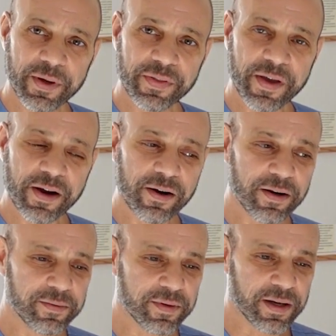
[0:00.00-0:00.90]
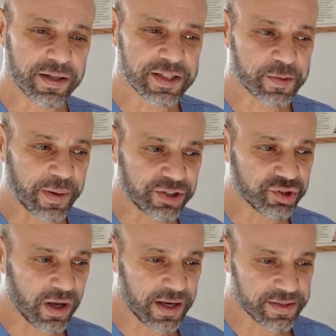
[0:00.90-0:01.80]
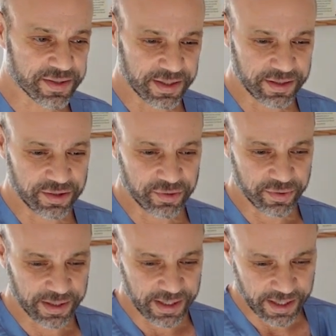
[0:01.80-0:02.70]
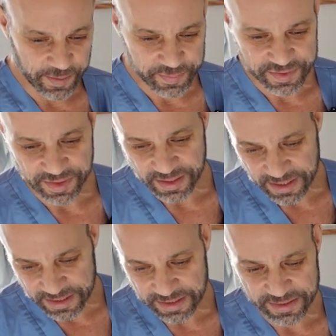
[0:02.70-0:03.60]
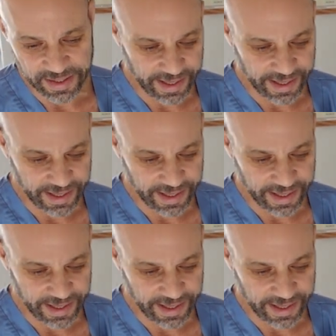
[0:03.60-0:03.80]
but they're specialized in doing hips and knees,